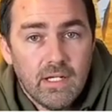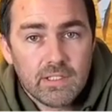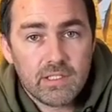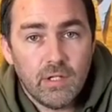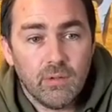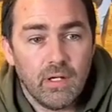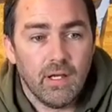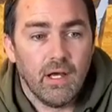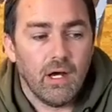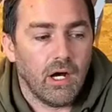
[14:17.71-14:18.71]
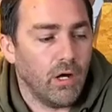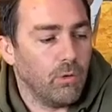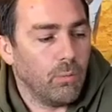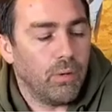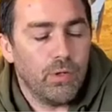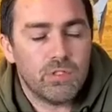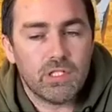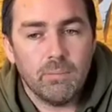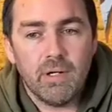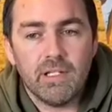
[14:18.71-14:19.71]
So I'll post
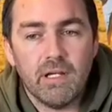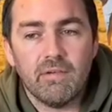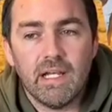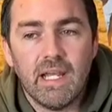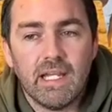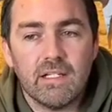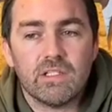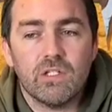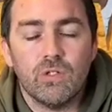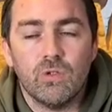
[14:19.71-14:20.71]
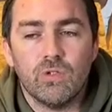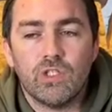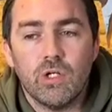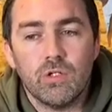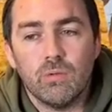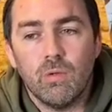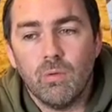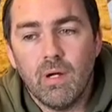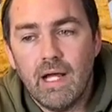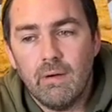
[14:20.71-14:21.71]
up another link to show you
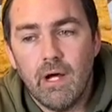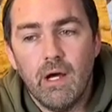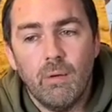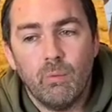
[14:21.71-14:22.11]
all